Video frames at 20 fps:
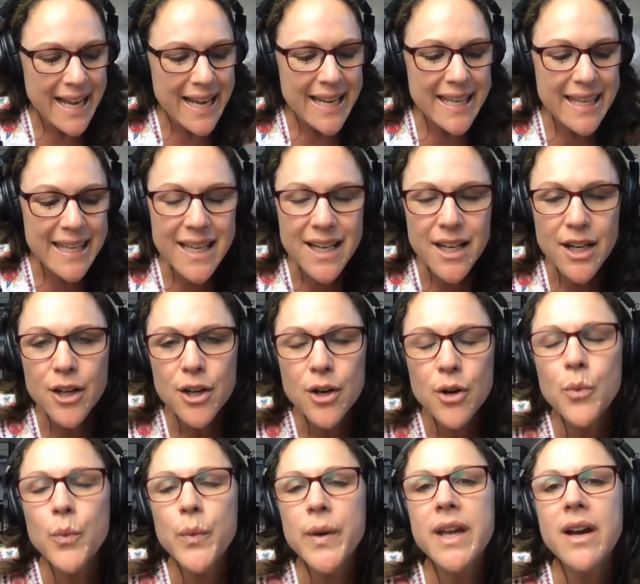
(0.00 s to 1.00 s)
Here
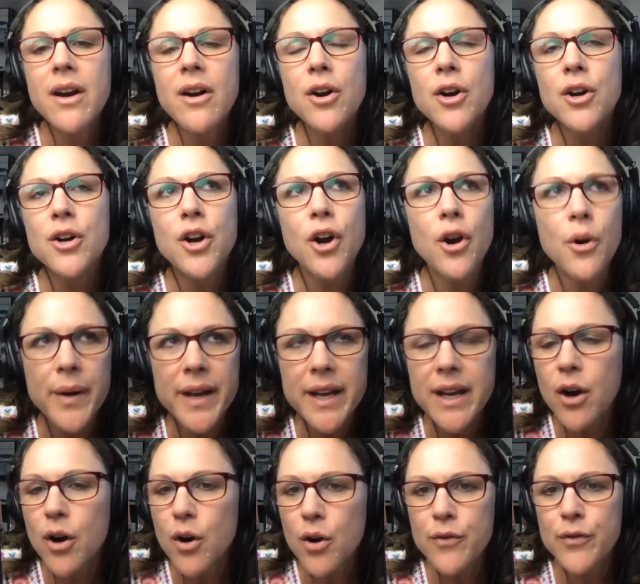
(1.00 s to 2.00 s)
we are going
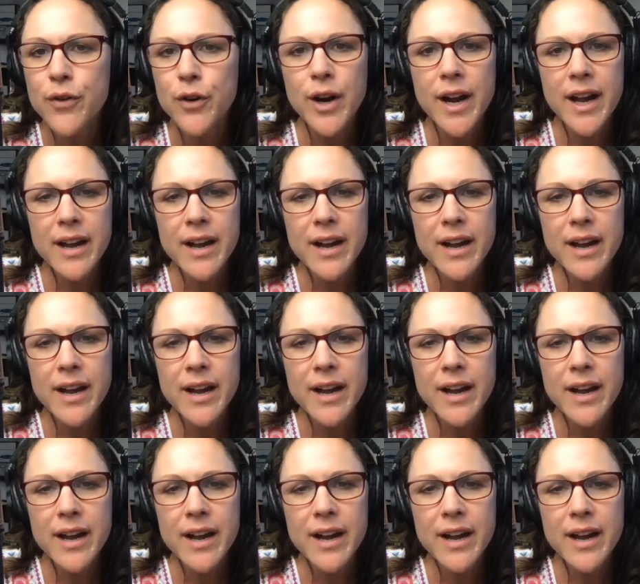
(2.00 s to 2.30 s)
over